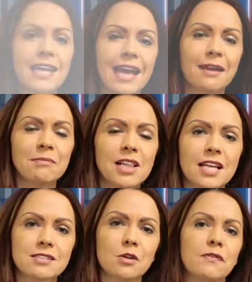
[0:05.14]
Hi, I'm
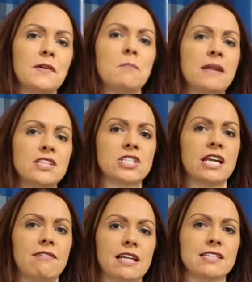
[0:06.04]
Claire Sofield, Managing
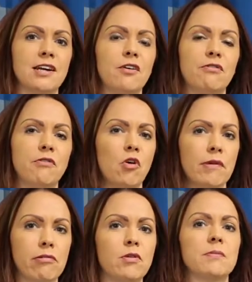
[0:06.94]
Director of Four
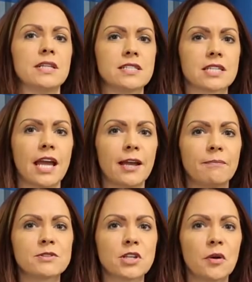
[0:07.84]
Recruitment.
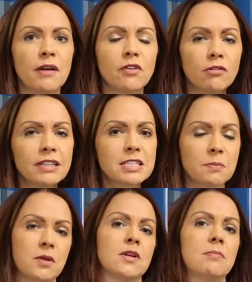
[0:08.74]
Um, so I've not really
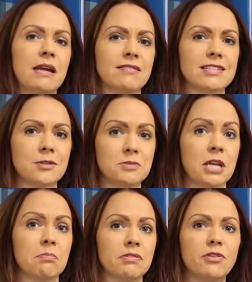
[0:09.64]
spoke about this
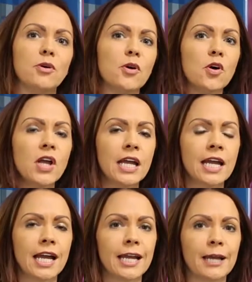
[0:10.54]
subject before,
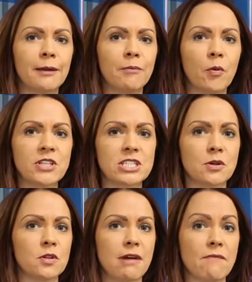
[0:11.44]
um, which is
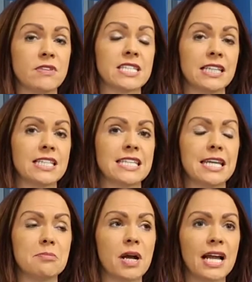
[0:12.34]
all around
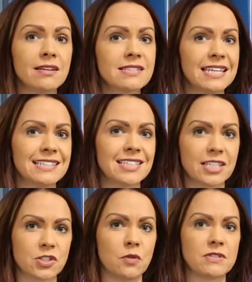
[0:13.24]
fertility, but as it's
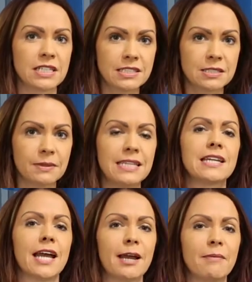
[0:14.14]
National Fertility
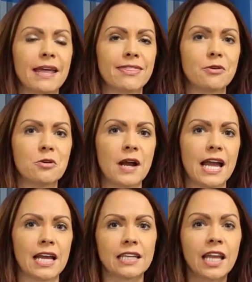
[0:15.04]
Week, um, I thought
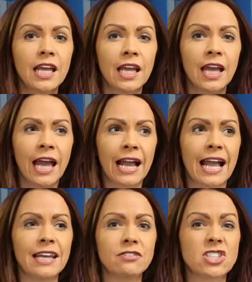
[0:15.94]
I'd I
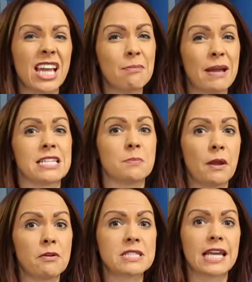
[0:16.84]
kind of share my
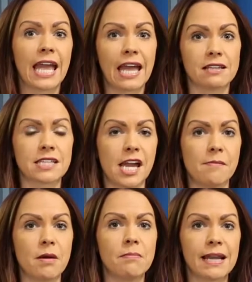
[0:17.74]
experience, I guess,
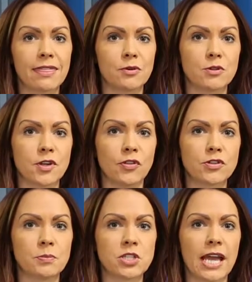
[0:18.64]
um, and my thoughts on the
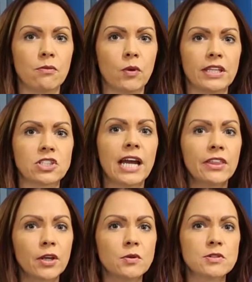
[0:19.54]
subject, which I
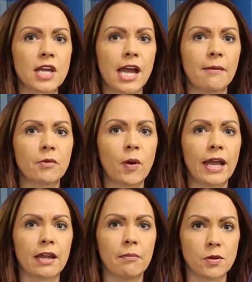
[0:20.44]
know is um,
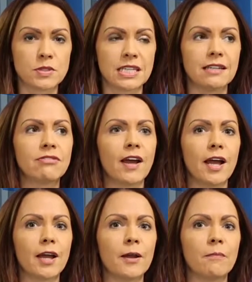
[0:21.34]
quite emotive.
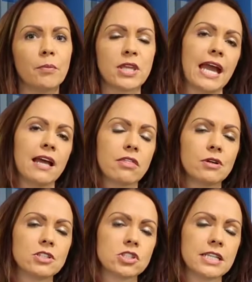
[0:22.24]
Um, but yeah, I
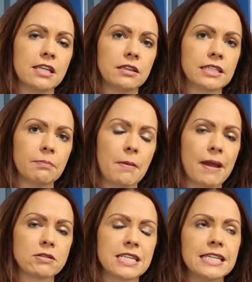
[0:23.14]
thought I'd just tell you a little bit
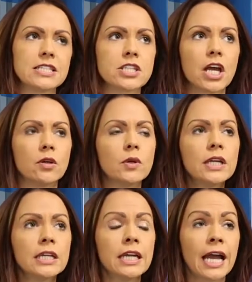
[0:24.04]
about it. So
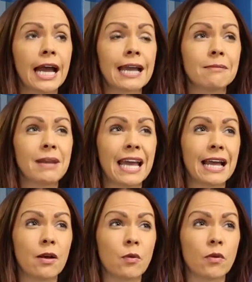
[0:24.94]
I'm
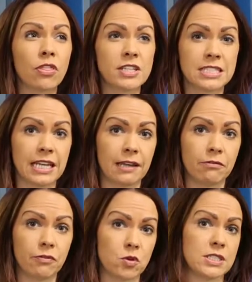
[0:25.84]
now
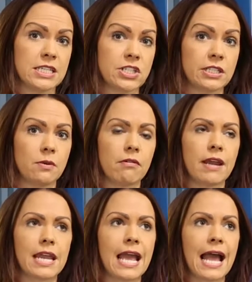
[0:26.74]
39, 14
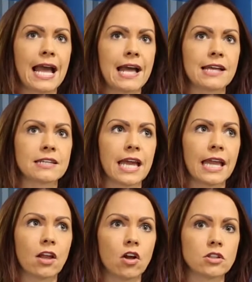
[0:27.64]
January, and
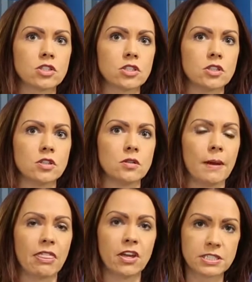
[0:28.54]
I got to
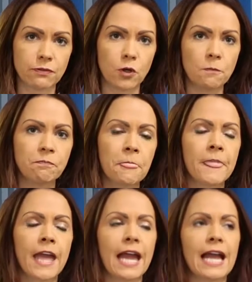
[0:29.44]
about 34
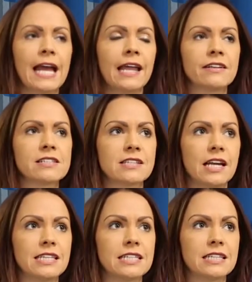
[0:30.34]
and
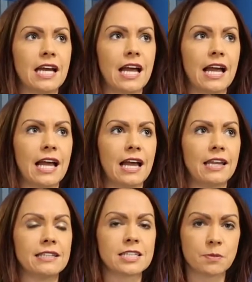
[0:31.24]
decided that
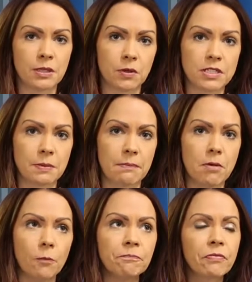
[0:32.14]
I desperately wanted to be a
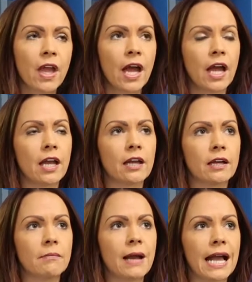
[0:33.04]
mum.
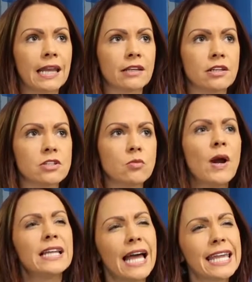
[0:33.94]
Um, and
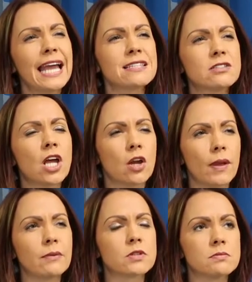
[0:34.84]
well, I guess no,
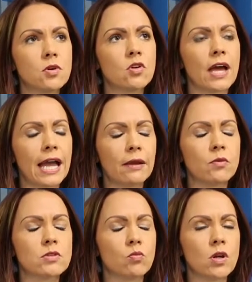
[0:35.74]
it was more that I
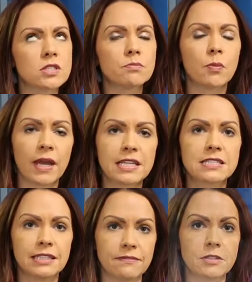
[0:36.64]
was wasn't prepared
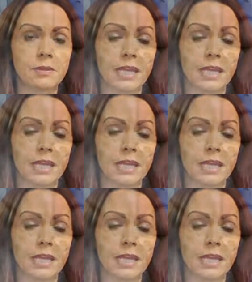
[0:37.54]
to leave this